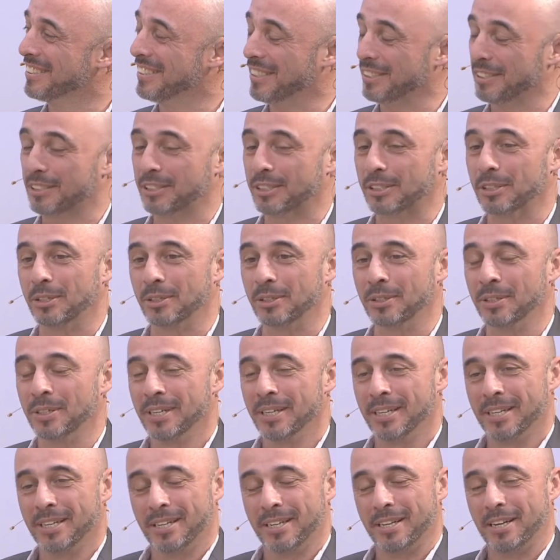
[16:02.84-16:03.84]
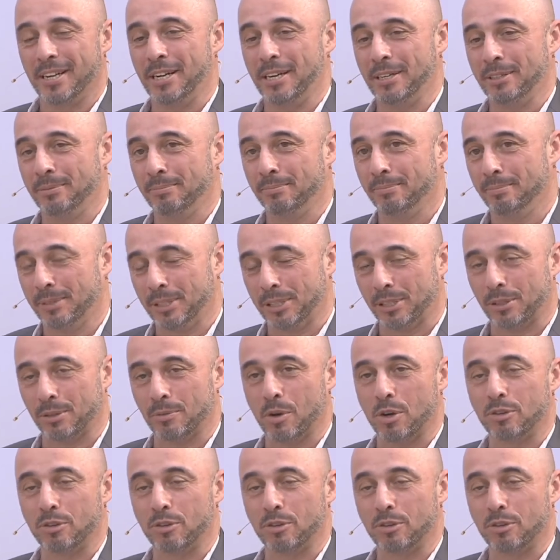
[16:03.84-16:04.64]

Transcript: Yes, so Mr.